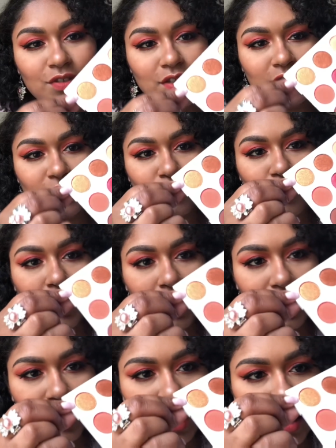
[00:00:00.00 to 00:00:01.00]
This
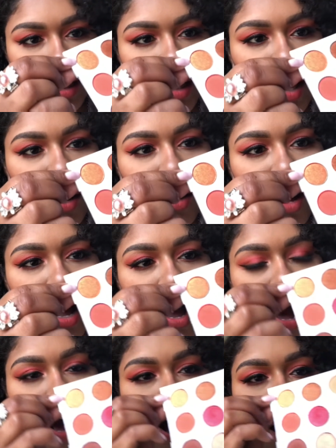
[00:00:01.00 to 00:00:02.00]
one,
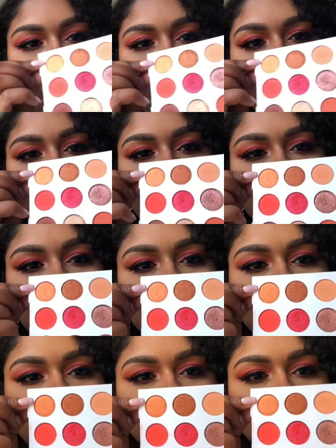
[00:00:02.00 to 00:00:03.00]

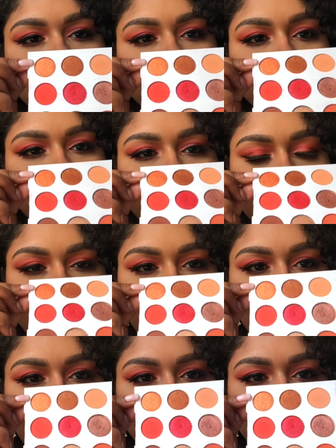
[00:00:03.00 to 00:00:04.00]
oh, do you see
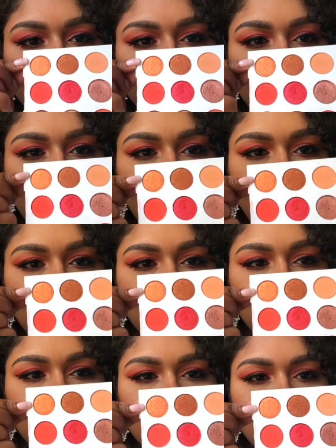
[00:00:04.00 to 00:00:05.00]
that from the
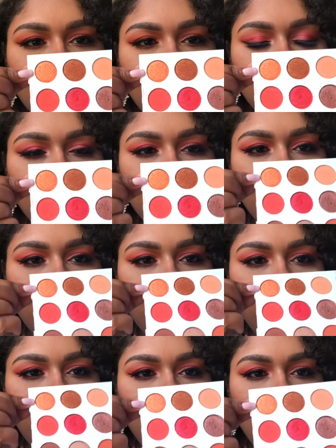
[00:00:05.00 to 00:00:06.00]
palette? Like,
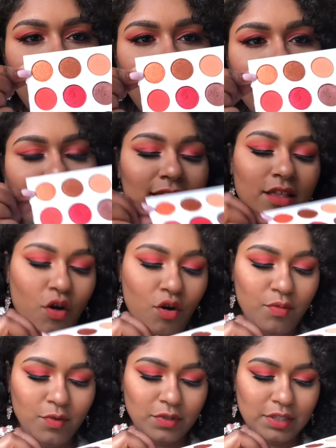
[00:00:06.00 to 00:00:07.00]
it
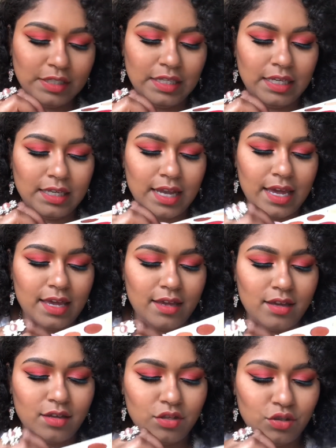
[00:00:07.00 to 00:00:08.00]
almost looked
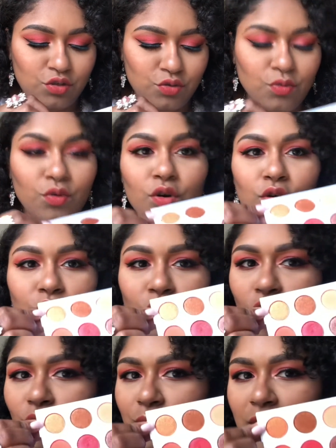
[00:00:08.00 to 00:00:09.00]
like
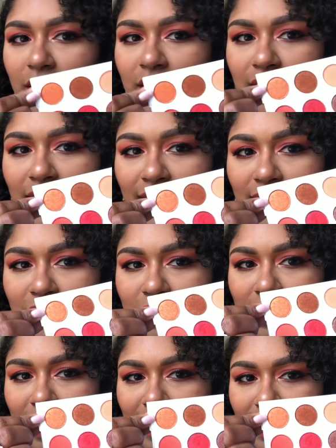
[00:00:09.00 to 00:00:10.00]
duochrome-y. Like
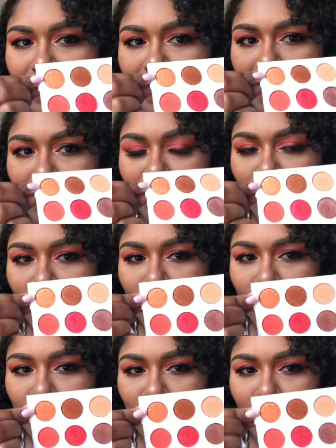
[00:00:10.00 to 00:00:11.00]
there's like
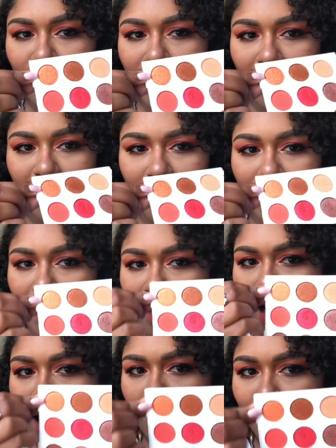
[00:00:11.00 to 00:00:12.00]
yellow and then that
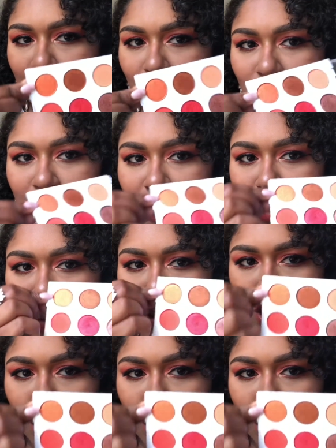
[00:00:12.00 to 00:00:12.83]
copperish